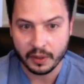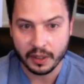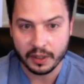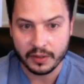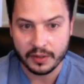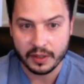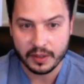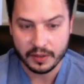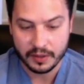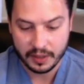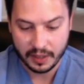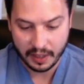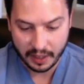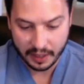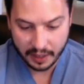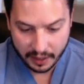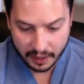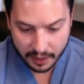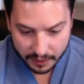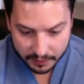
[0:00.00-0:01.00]
As you can see, I
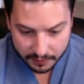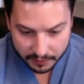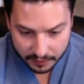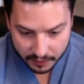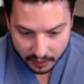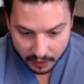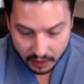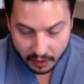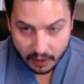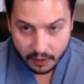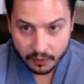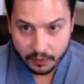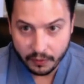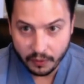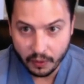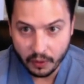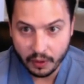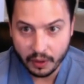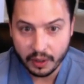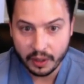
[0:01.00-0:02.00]
have
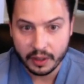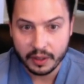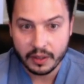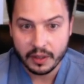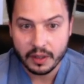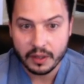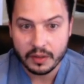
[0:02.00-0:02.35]
4